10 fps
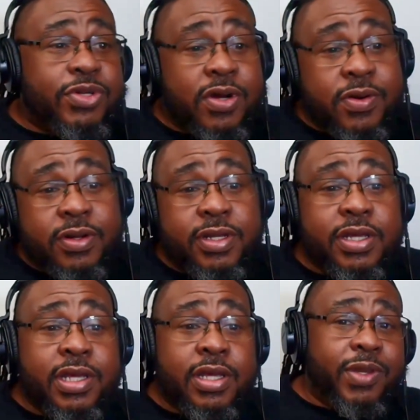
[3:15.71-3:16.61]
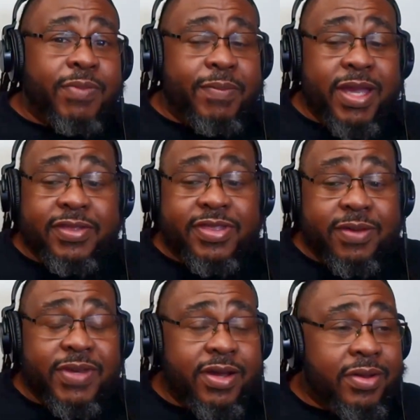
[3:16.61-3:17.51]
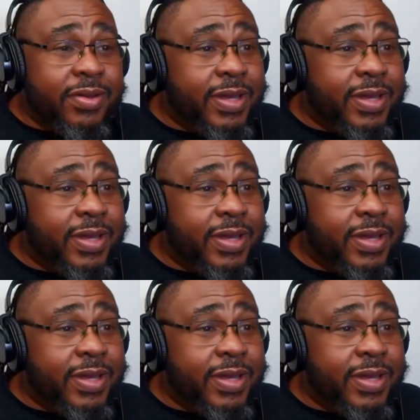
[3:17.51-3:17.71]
Currently, my main thumbnail,